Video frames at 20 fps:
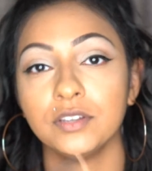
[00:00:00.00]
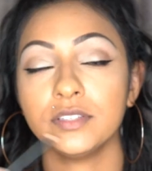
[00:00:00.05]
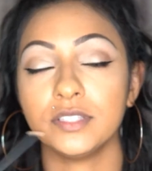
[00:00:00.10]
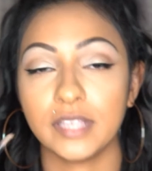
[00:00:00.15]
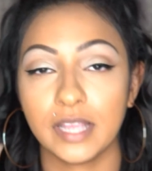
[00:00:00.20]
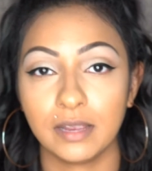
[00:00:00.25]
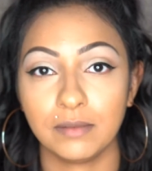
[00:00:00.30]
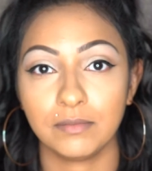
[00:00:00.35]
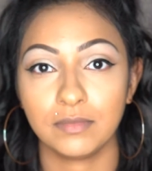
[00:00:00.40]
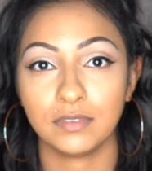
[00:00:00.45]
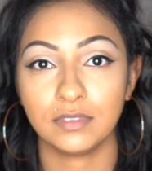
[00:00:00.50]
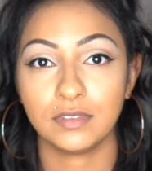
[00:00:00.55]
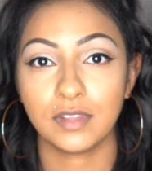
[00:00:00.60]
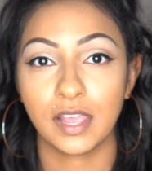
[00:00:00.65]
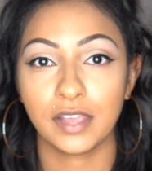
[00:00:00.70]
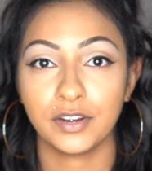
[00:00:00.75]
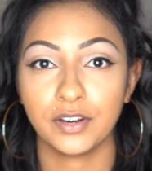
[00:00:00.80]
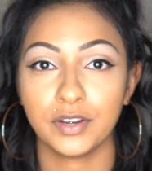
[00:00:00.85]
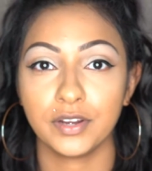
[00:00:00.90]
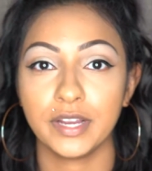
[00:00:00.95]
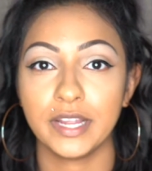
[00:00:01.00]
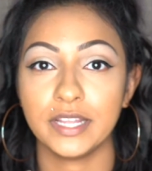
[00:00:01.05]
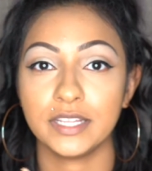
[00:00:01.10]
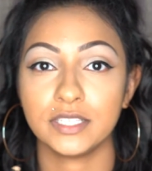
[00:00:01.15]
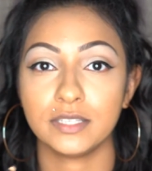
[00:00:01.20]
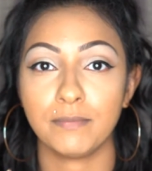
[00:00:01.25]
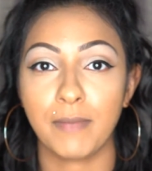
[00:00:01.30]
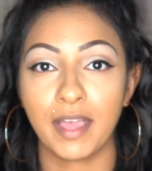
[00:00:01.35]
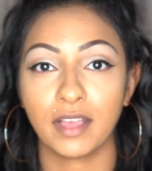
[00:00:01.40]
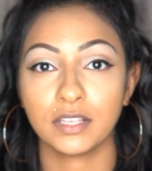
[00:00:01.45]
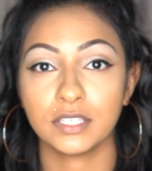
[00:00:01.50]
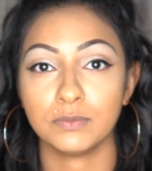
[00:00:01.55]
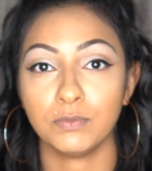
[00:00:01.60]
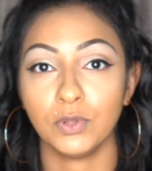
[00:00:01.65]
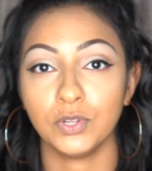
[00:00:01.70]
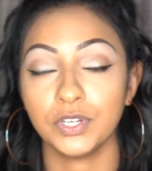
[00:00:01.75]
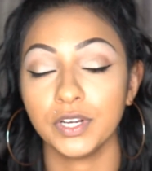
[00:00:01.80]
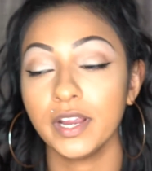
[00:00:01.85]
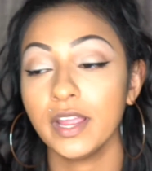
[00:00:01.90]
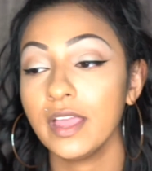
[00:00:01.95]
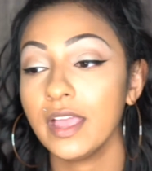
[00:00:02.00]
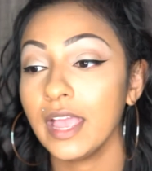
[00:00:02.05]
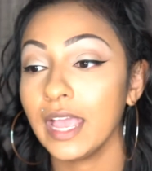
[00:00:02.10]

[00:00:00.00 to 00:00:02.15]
same liner, it's Max Mulder,